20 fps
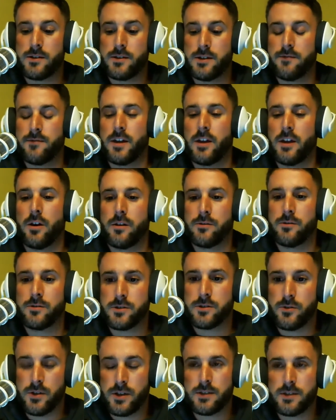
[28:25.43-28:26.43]
see if they
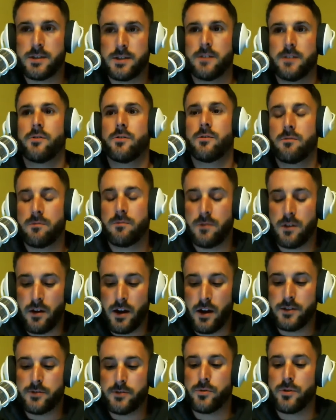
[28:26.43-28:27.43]
understood it, see if their
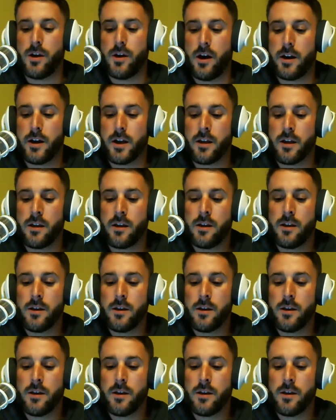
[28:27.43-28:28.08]
heads were nodding.